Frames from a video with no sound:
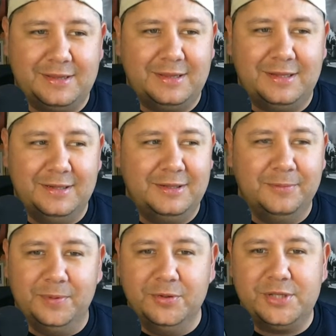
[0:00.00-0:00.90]
the
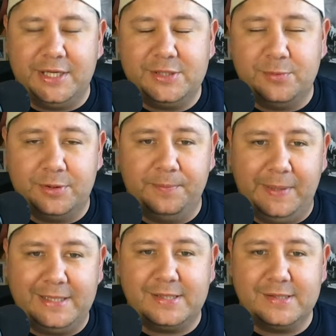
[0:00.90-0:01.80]
Blue Jays with the
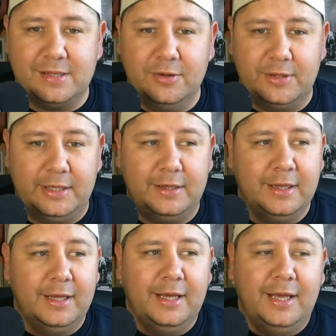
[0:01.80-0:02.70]
bases loaded.
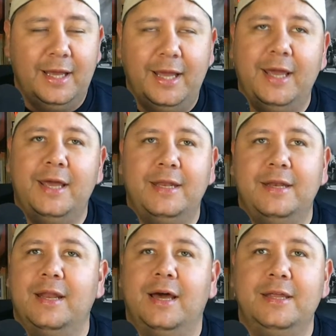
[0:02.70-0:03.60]

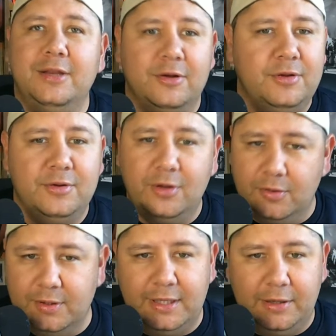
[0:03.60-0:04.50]
And you
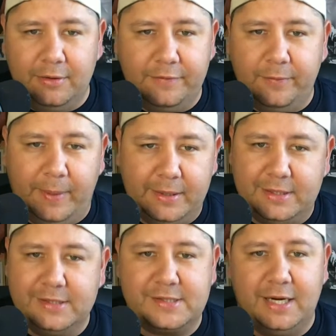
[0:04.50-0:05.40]
know the narrative about
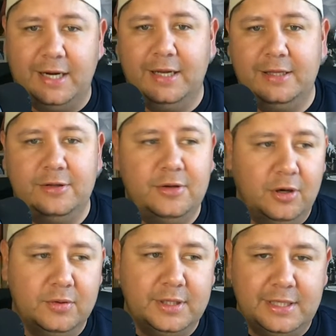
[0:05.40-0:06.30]
this guy. You
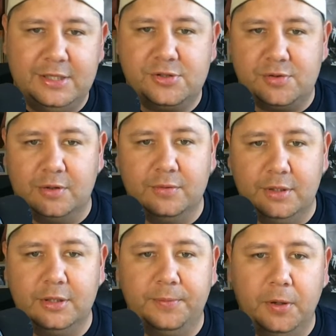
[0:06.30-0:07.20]
know that he struggled
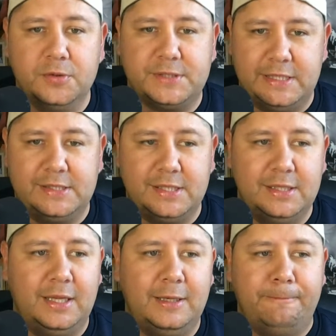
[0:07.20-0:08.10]
in the
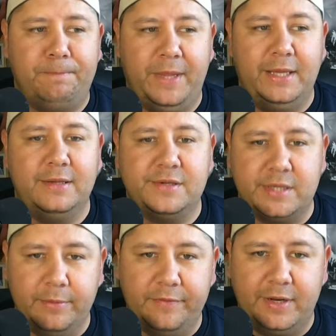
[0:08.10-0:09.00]
postseason, and
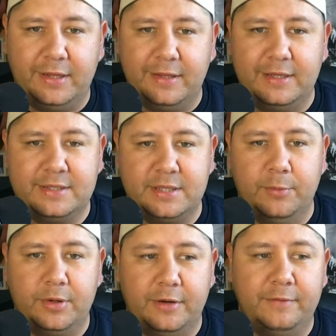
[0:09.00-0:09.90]
some of it I think is
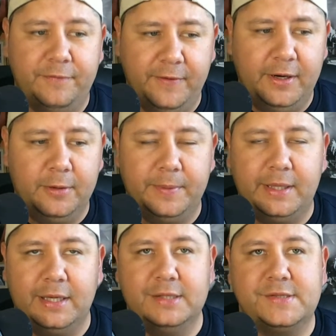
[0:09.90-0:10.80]
somewhat unfair
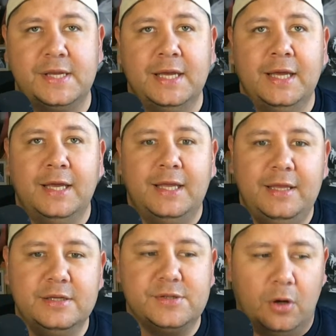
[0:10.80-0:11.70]
because
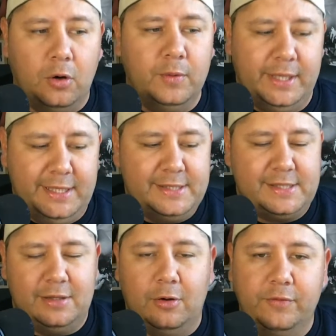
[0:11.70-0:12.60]
he has
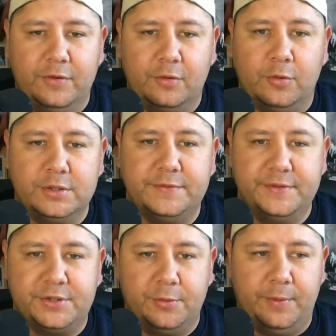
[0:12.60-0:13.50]
always, over the course of
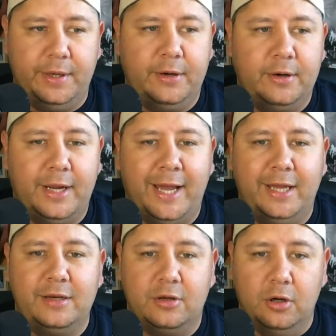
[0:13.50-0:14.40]
his career,
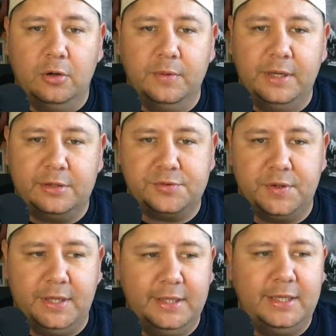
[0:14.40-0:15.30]
had to go an
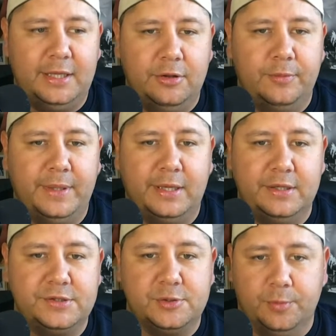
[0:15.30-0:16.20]
extra inning either
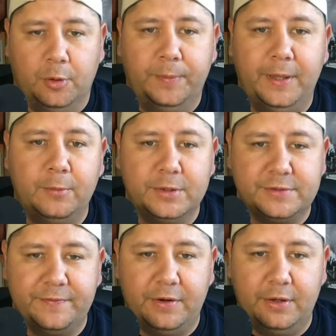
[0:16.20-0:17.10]
because the bullpen
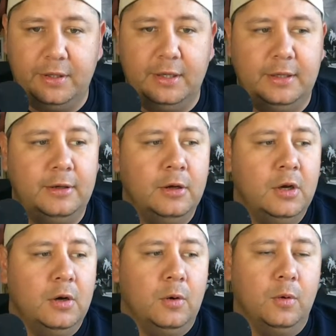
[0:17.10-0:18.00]
wasn't very good
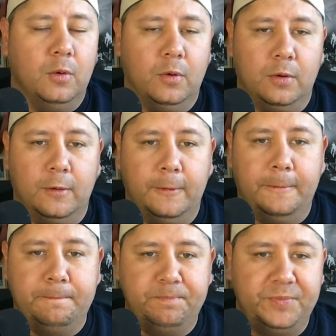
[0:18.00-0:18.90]

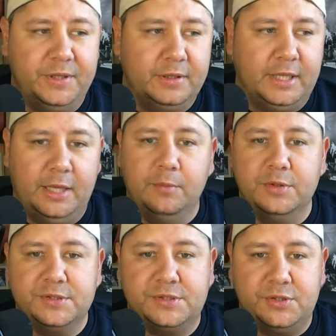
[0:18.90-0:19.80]
or the game
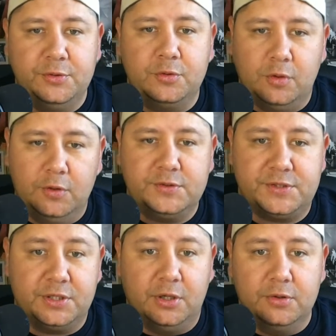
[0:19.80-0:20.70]
was too close
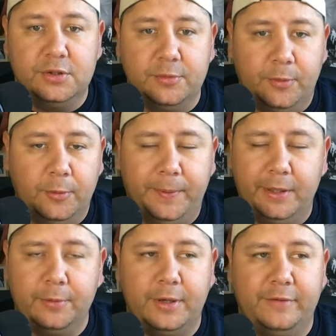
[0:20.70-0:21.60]
to go to the
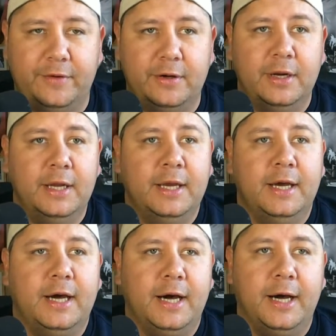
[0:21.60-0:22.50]
bullpen or whatever.
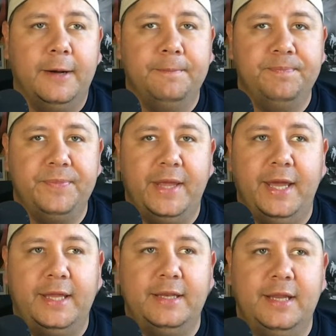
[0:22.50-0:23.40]
And
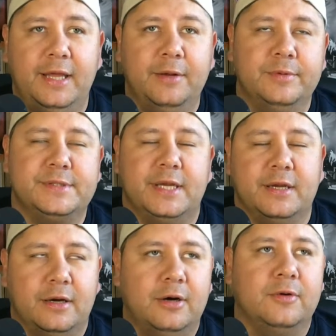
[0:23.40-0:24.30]
it was
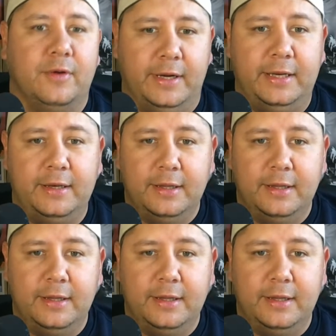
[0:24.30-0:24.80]
like, oh great,